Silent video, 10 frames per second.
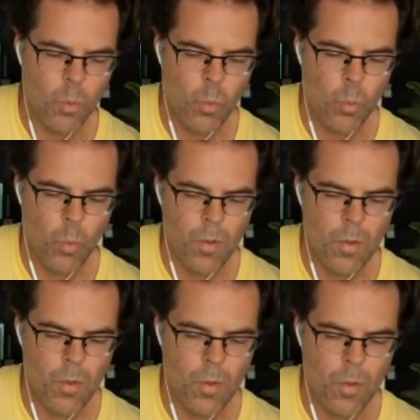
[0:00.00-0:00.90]
the
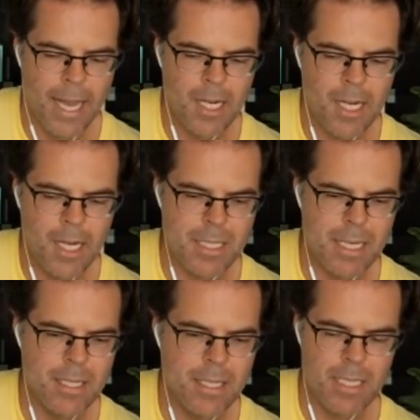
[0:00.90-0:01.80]
cannabis
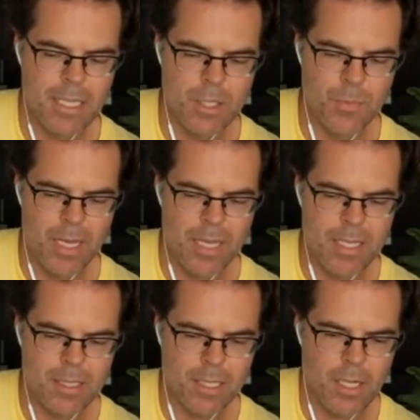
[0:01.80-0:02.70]
industry
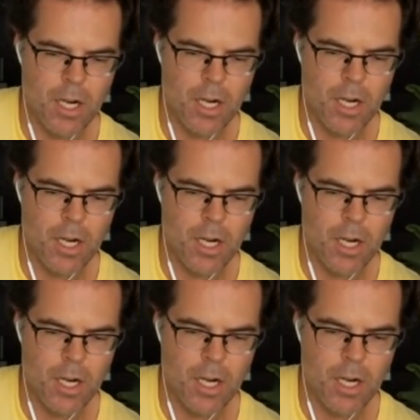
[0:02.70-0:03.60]
is basically
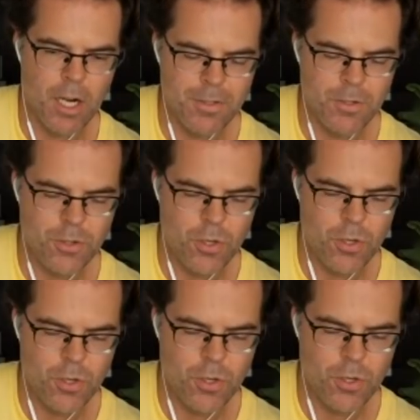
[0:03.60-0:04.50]

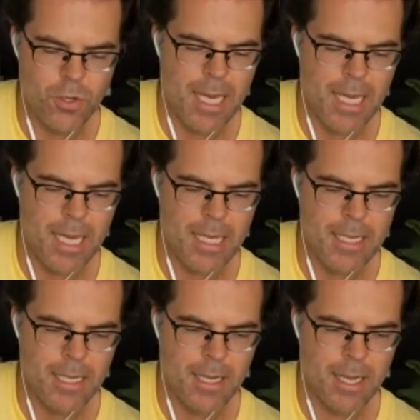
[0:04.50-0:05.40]
onboarding to
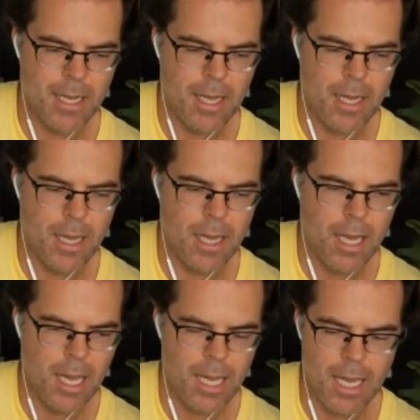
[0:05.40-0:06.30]
a
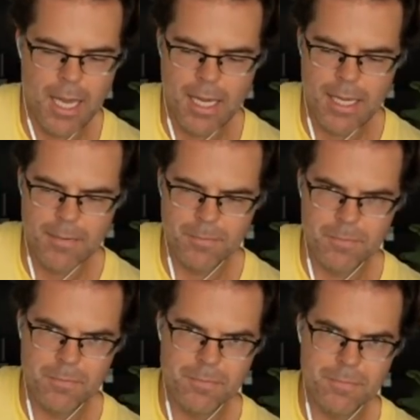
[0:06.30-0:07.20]
a, a
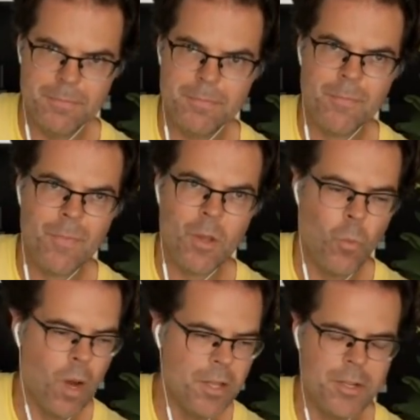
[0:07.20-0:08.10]

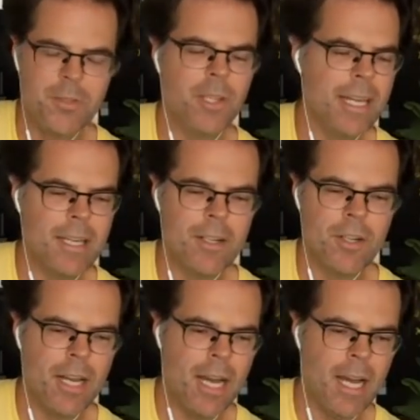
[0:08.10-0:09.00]
whether you like it
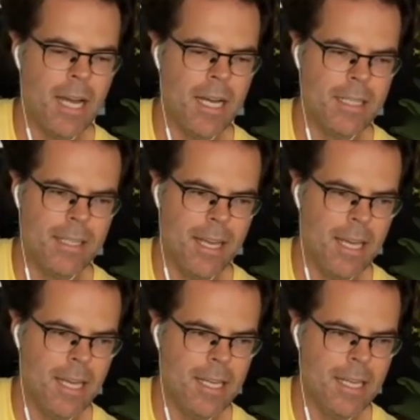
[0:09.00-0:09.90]
or not,
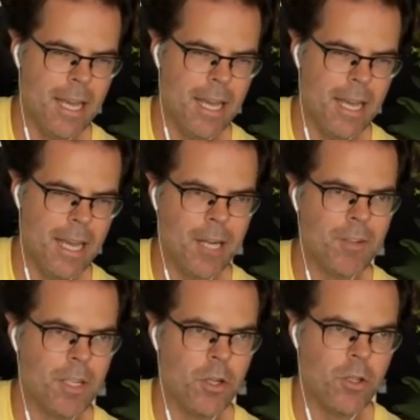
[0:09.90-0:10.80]
a an
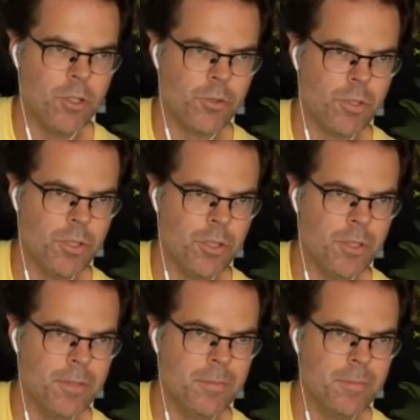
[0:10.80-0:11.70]

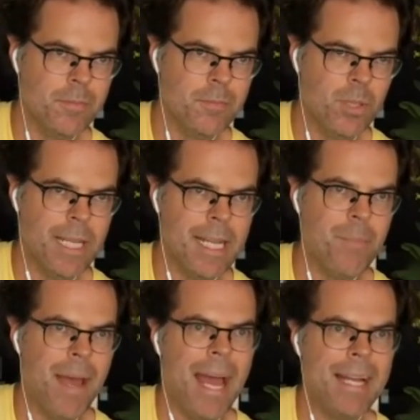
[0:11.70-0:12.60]
agricultural plant
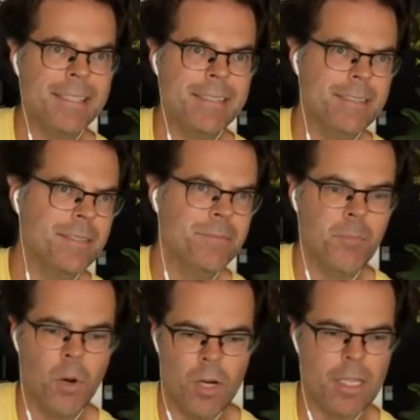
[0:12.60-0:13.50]
patent
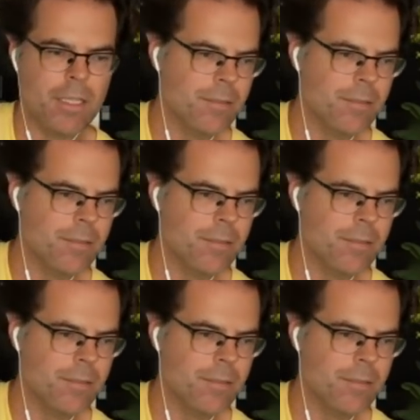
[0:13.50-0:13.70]
market.